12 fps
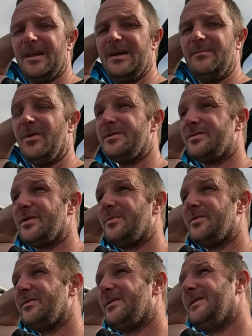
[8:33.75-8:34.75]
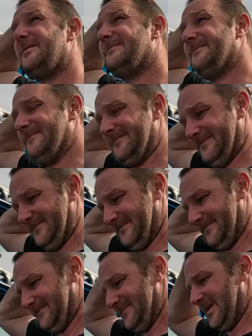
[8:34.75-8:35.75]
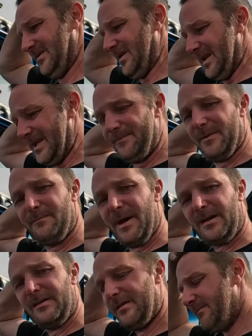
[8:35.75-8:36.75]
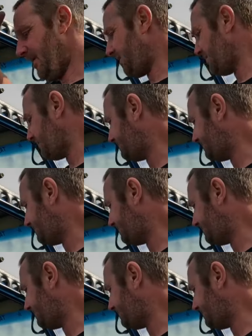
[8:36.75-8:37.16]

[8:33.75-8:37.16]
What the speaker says: to end my trip already? Do I limp it back to the boat?